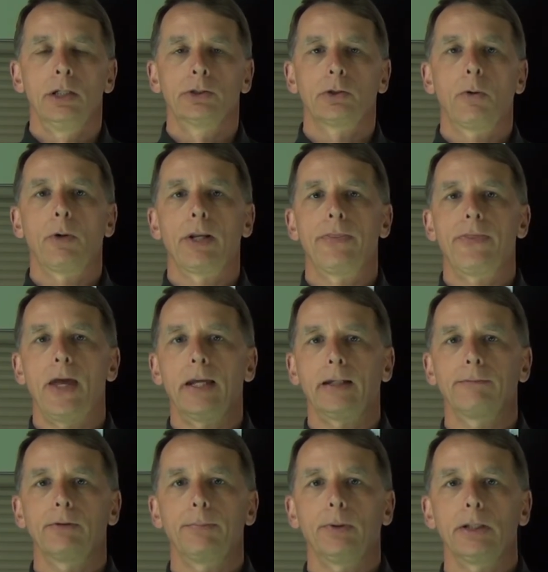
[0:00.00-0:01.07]
So I want to thank
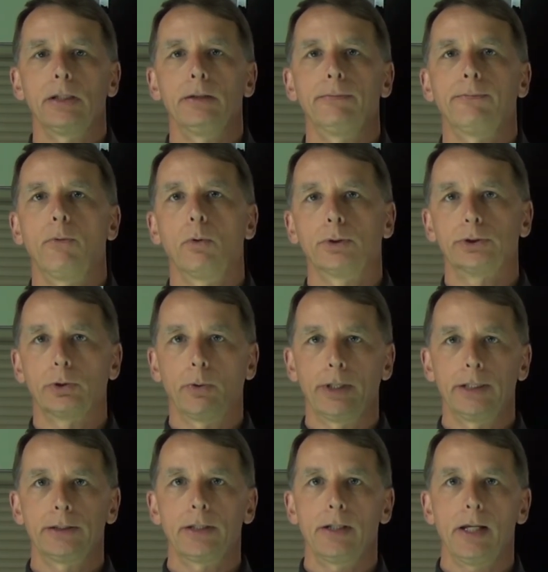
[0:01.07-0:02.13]
everybody for
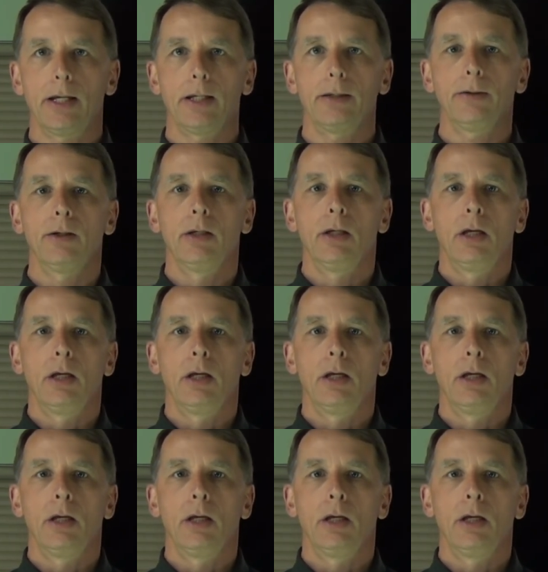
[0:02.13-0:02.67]
joining today.